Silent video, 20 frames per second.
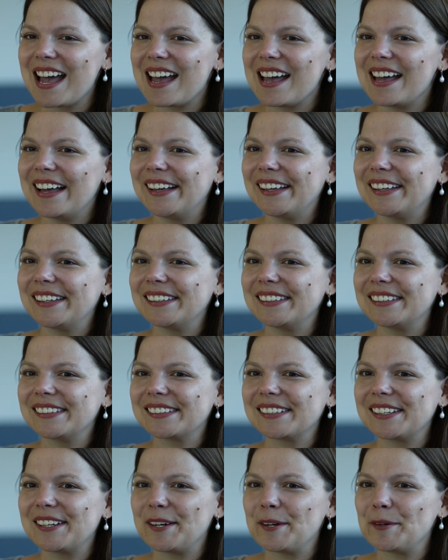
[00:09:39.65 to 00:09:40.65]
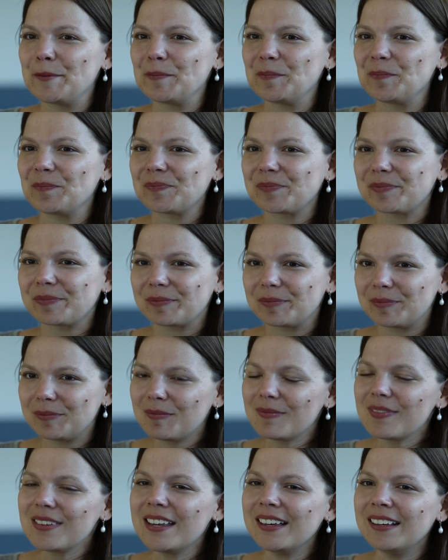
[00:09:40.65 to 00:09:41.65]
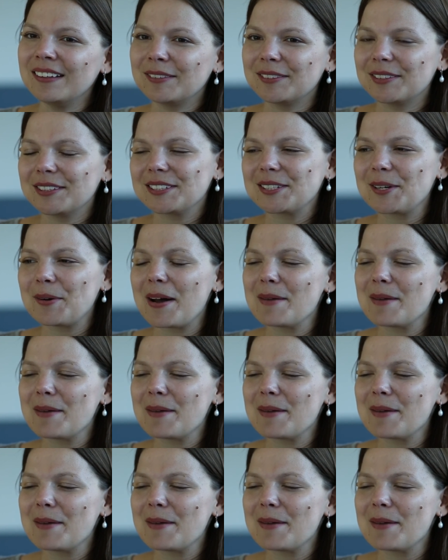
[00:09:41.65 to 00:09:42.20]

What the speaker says: And so